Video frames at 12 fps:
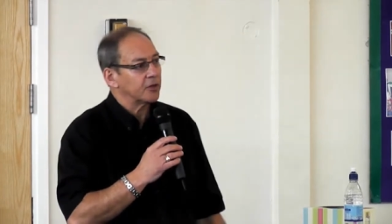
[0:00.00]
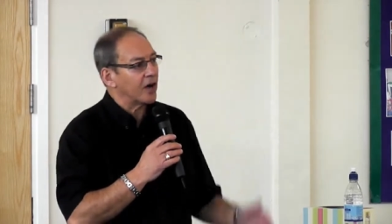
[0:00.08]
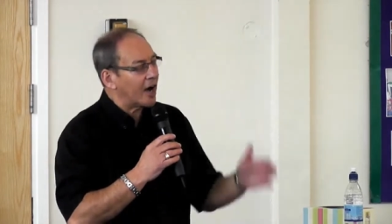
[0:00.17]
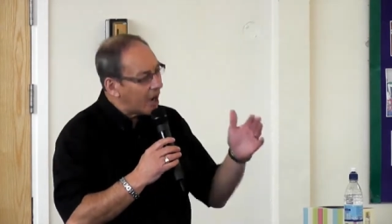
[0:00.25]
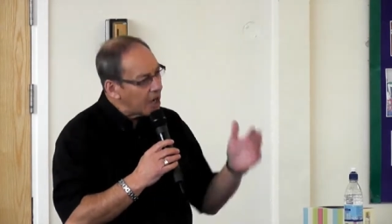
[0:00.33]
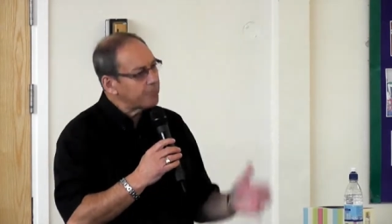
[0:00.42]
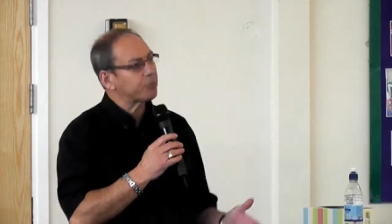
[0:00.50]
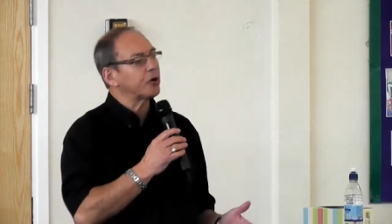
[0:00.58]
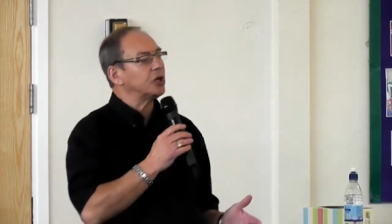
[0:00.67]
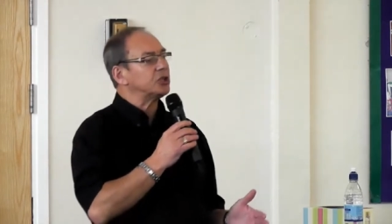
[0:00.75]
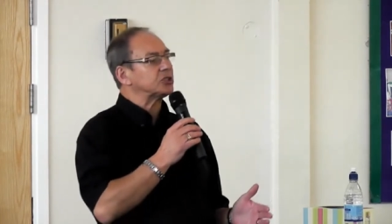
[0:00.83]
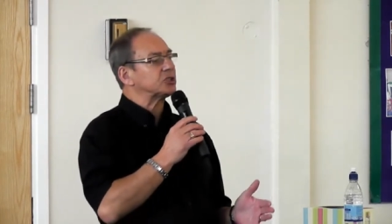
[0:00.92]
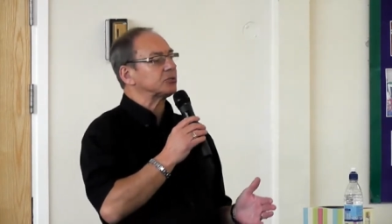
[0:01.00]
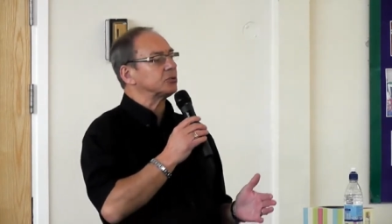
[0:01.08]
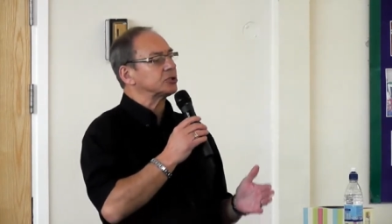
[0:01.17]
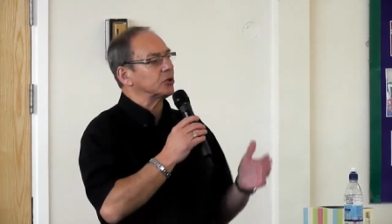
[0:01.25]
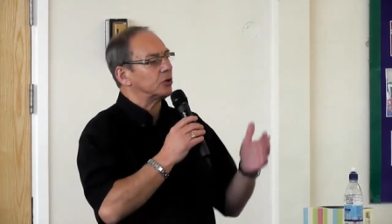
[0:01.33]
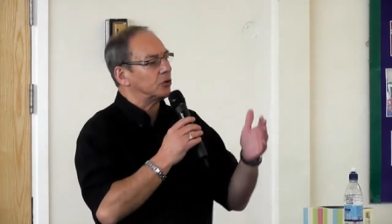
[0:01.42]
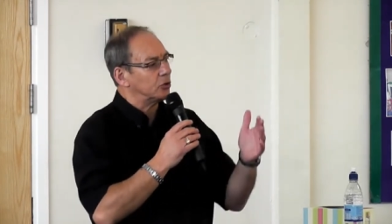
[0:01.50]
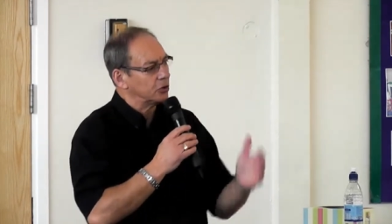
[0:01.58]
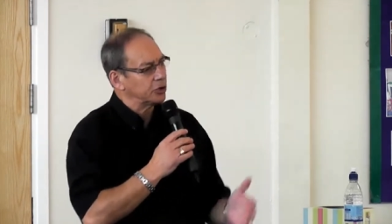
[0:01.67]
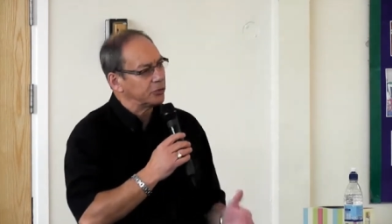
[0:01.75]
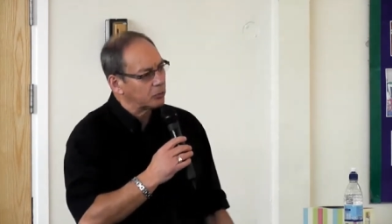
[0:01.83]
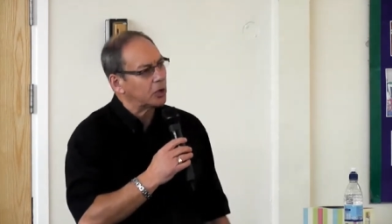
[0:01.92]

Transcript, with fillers: The high priest was the only